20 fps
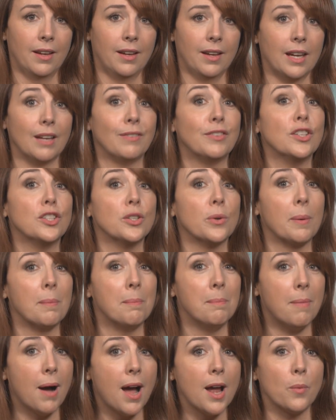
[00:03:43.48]
If you do it
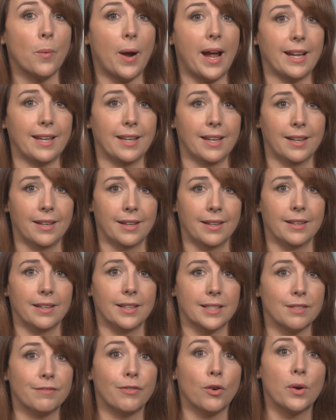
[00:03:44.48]
my way,
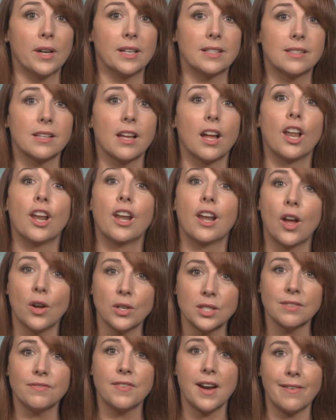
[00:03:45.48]
it avoids a
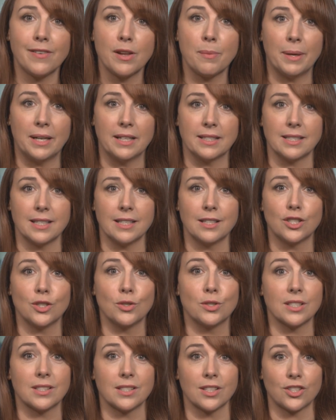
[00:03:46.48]
lot of variability due
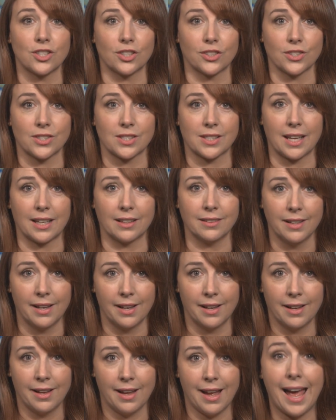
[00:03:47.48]
to surgical skill
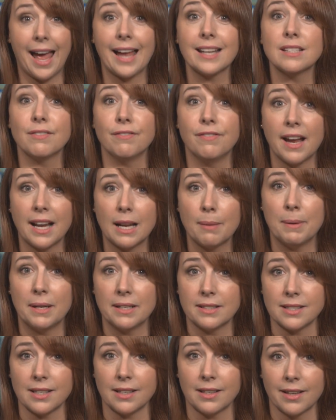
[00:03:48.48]
and
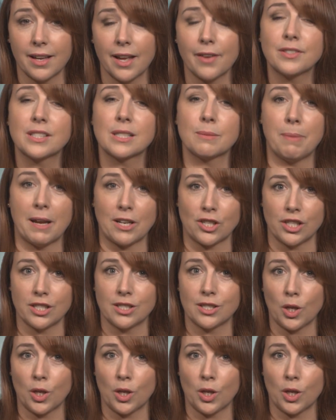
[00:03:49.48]
availability of specialist